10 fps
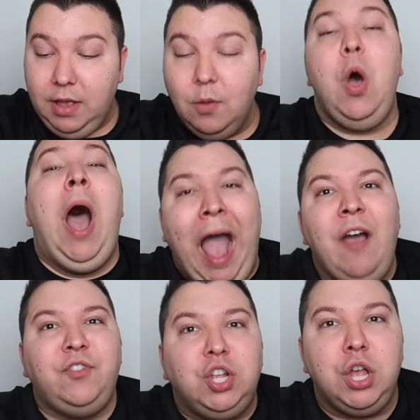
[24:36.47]
Well, I
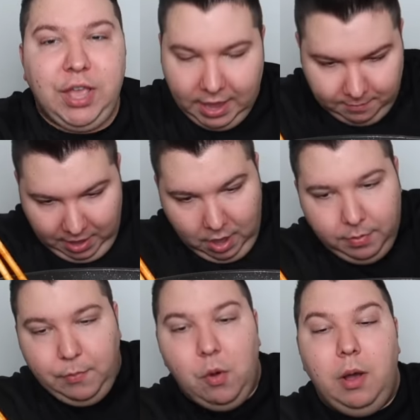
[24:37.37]
have to cook it.
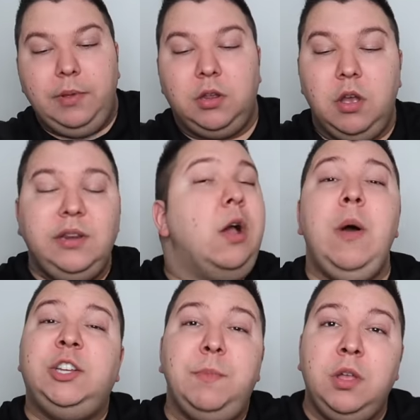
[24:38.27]
People want me to cook, now
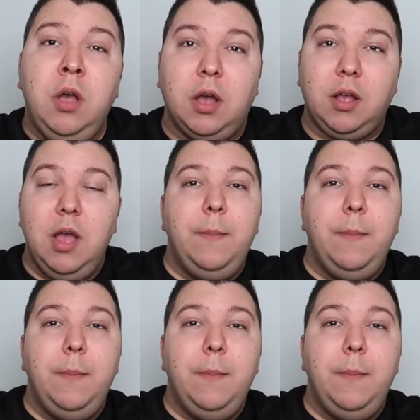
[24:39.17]
watch me cook.